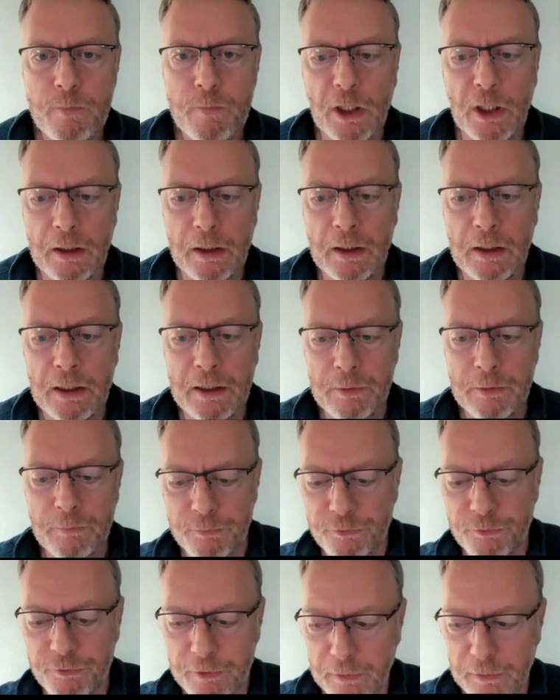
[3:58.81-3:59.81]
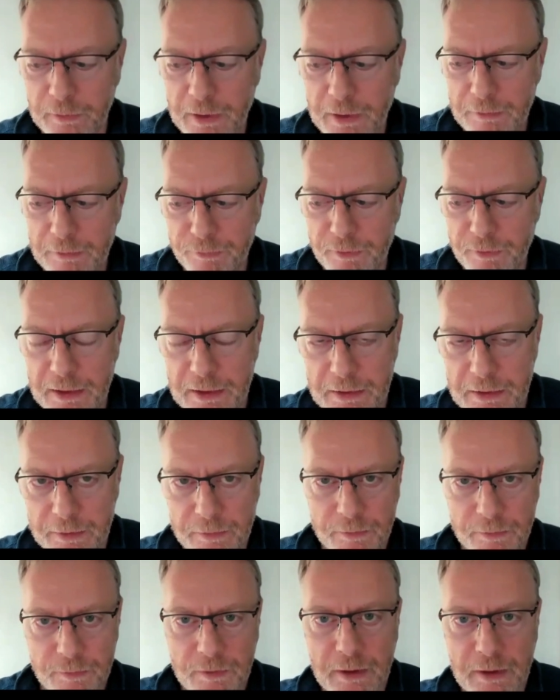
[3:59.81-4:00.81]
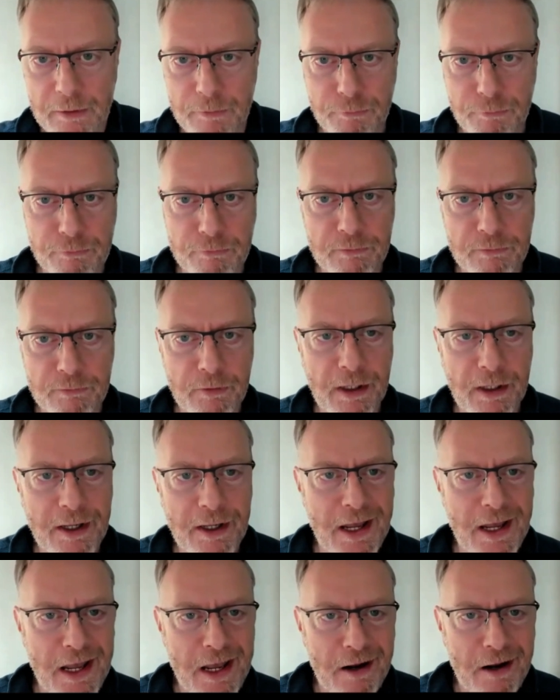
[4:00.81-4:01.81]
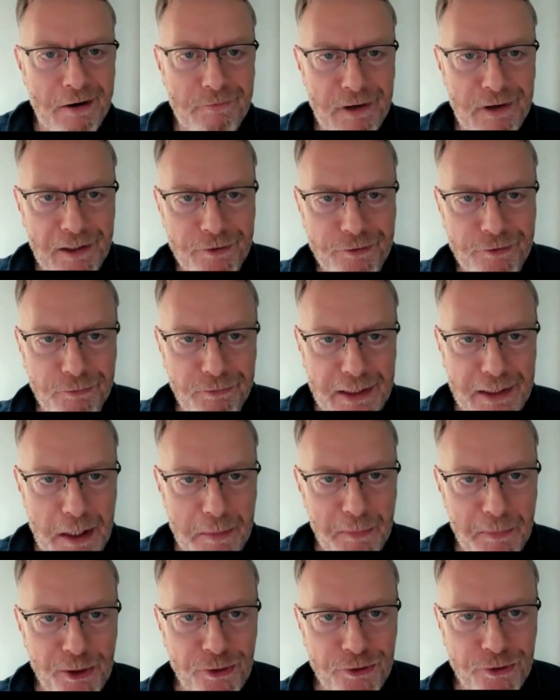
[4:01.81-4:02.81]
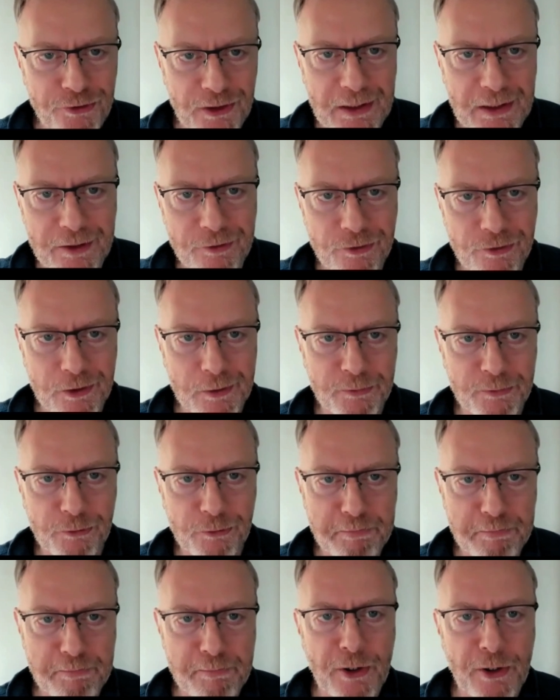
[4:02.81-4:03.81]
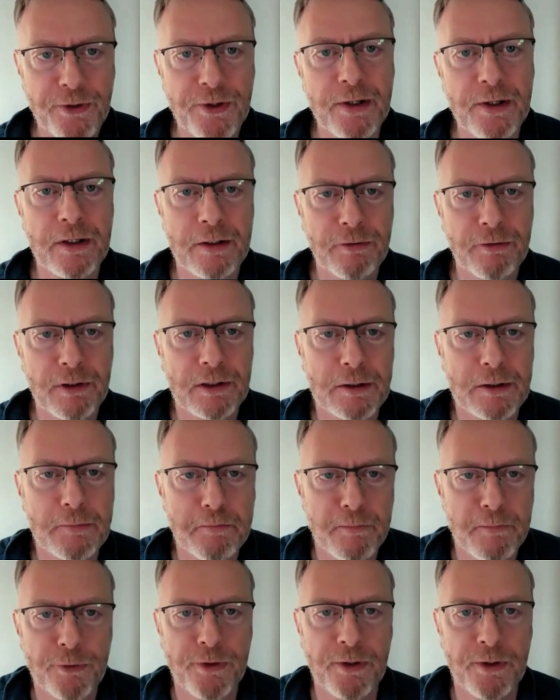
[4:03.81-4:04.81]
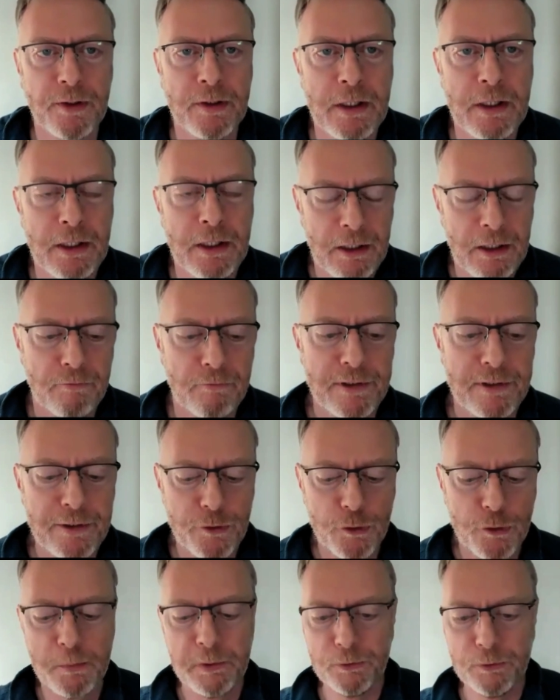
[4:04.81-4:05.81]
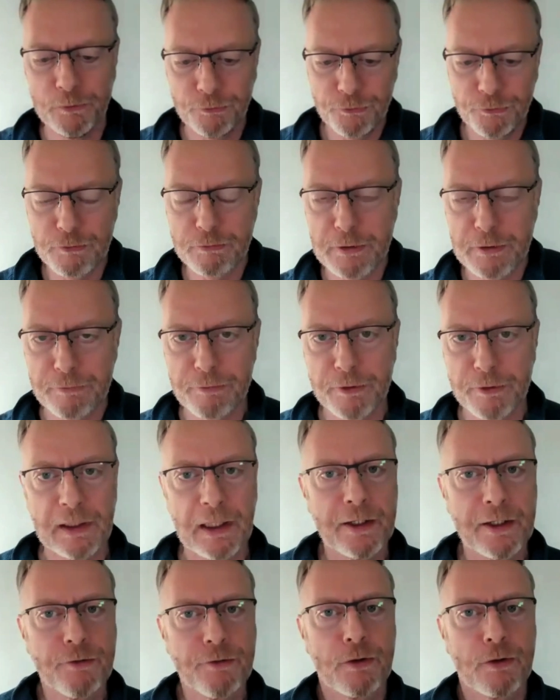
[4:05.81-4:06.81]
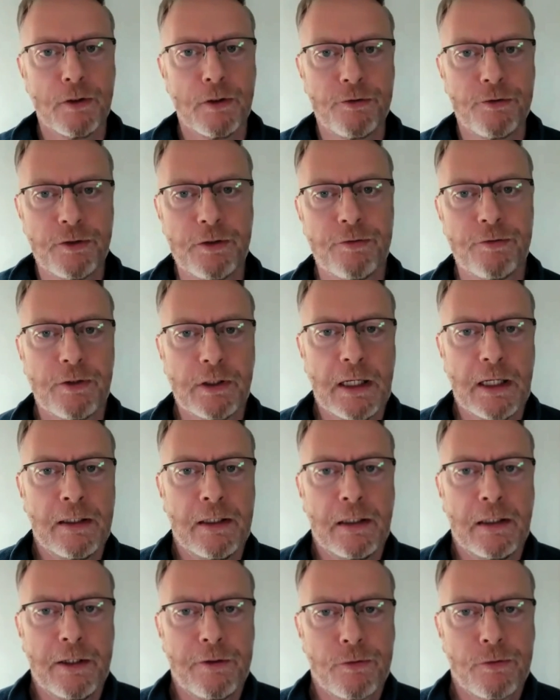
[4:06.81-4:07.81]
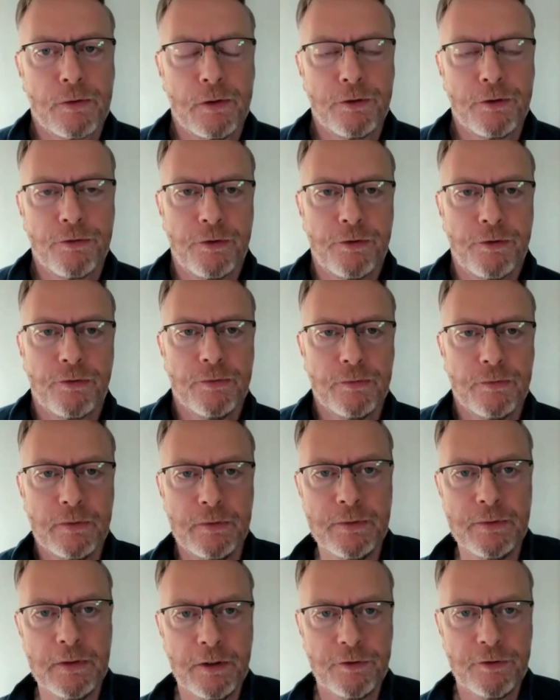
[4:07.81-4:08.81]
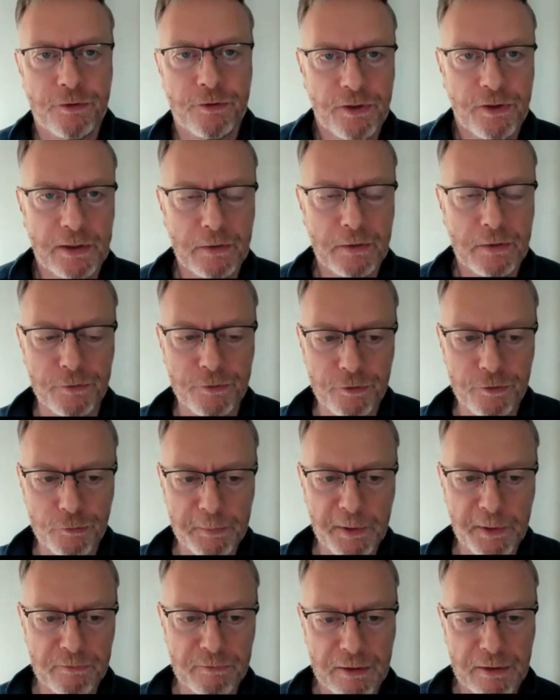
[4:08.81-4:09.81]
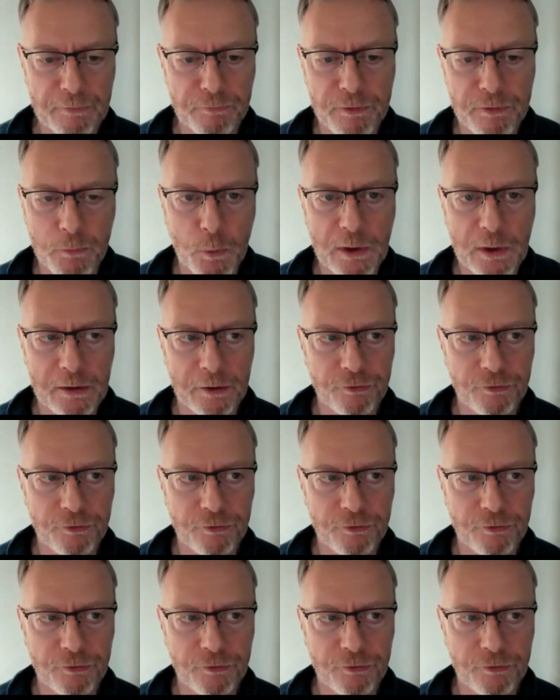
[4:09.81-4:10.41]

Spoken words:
I still that in kind of relatively emerging in terms of modern, if you like, modern renewables-driven electrolysis. Again, electrolysis as a technology has been around for a while.